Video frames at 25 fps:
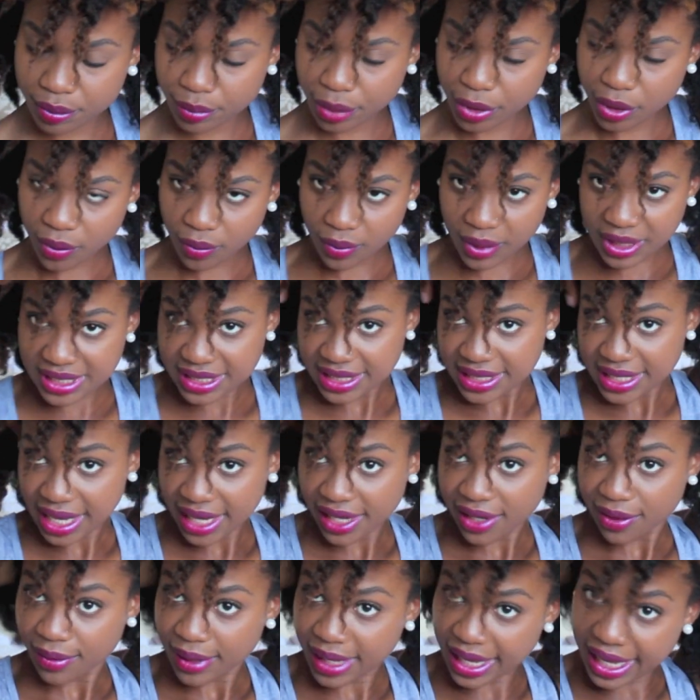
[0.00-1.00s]
Put one
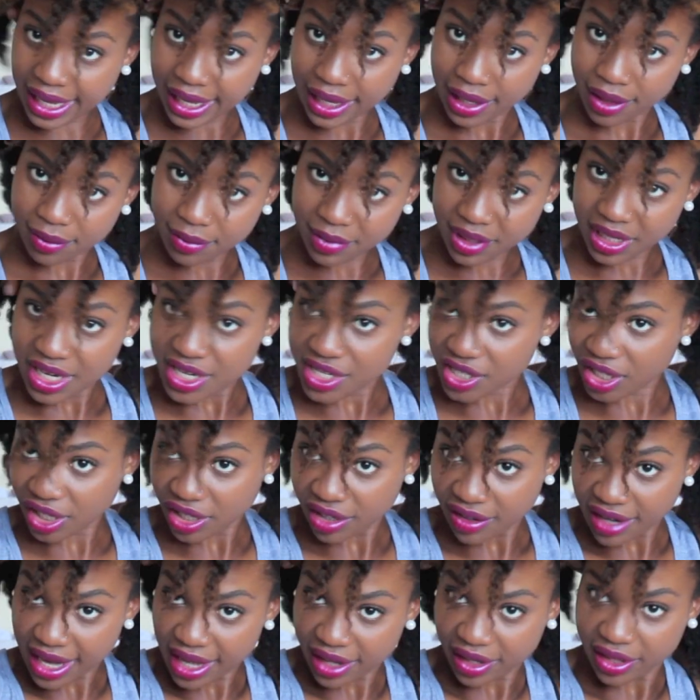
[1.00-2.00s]
side away. I'm going to
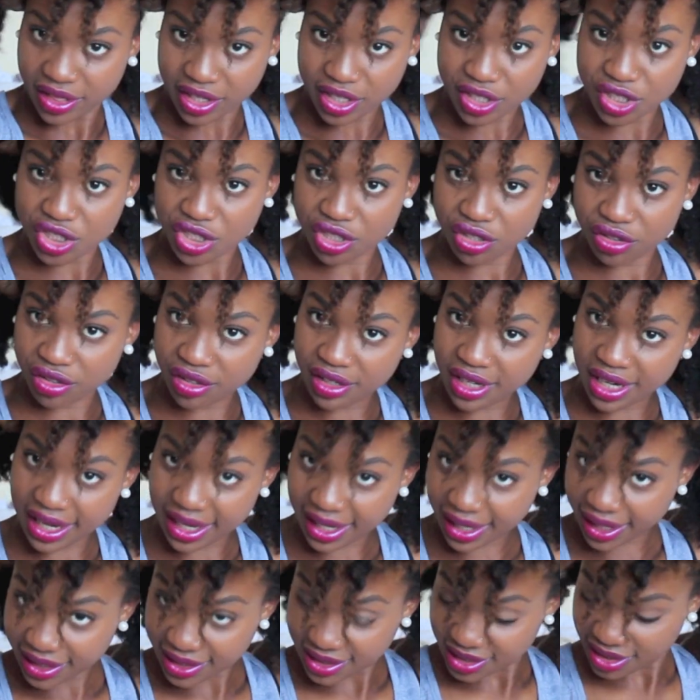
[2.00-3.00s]
turn around and then show you
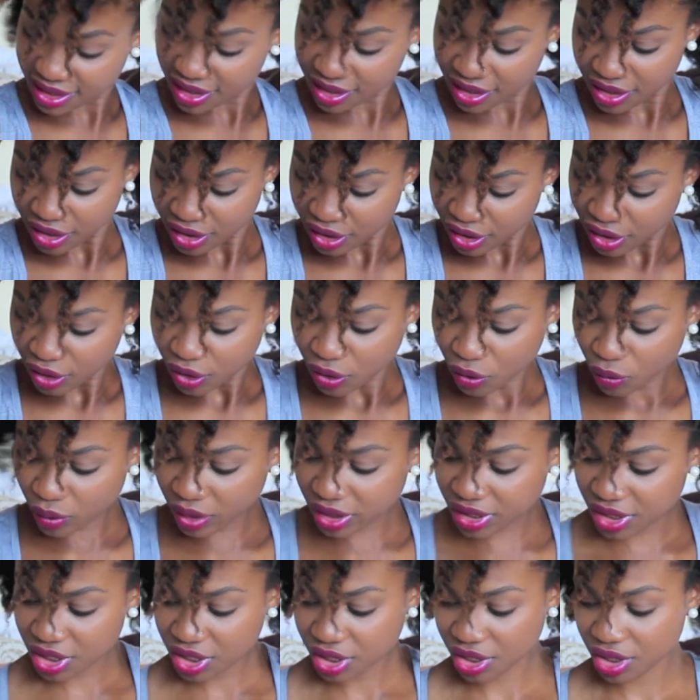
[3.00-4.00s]
guys
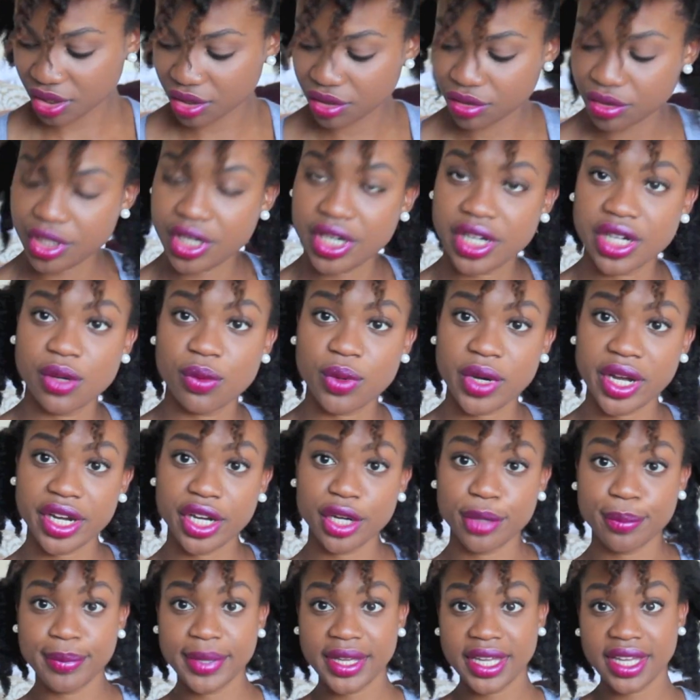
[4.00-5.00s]
what to do. You're going to want
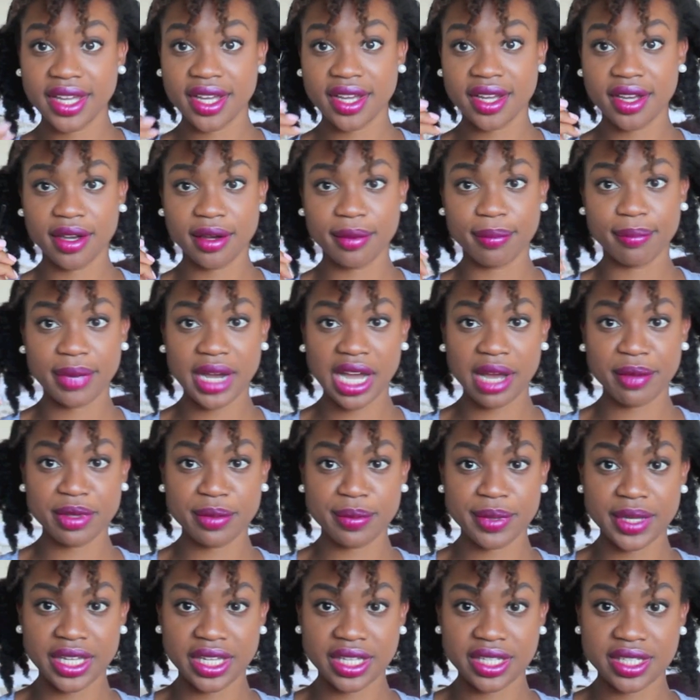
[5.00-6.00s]
your big bobby
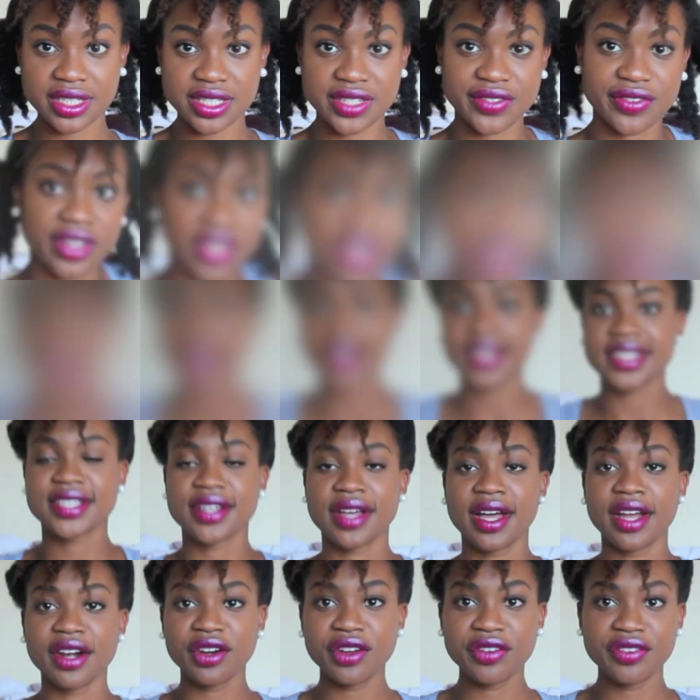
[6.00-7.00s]
pins for this. Alright,
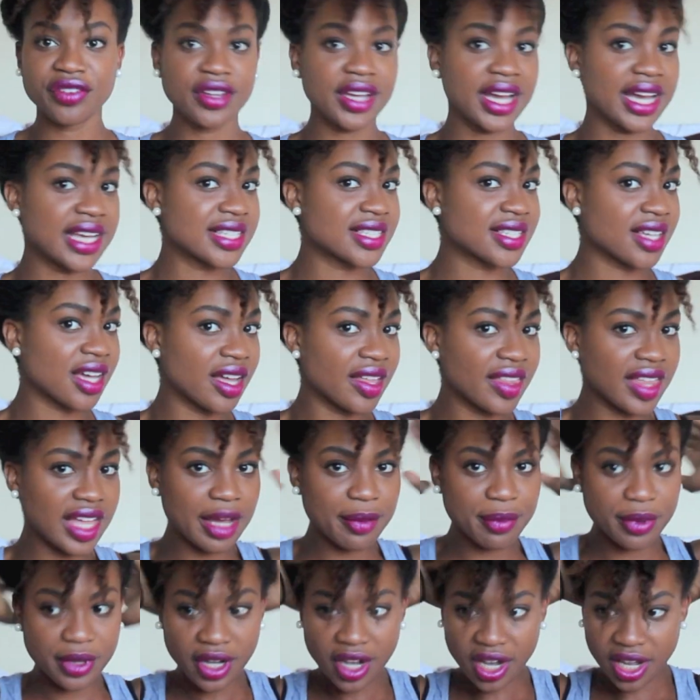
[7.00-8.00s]
so I don't know if you guys saw
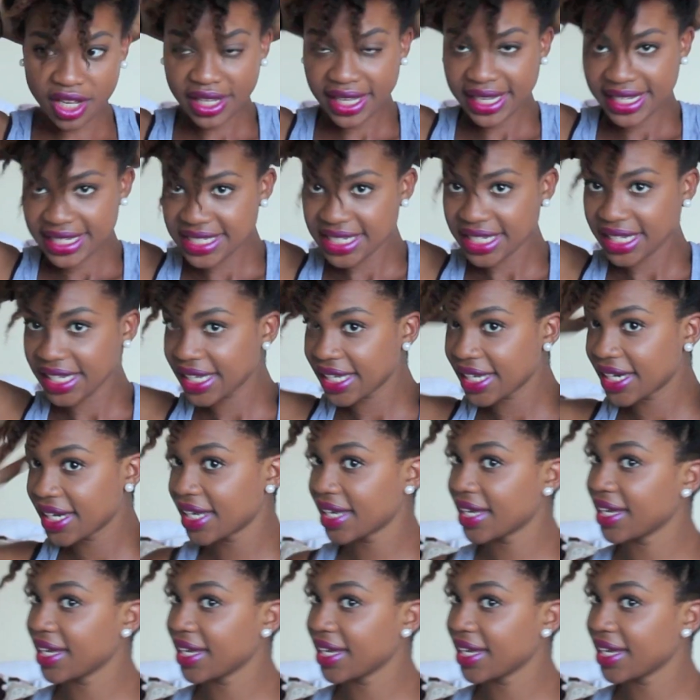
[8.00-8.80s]
that, but all I did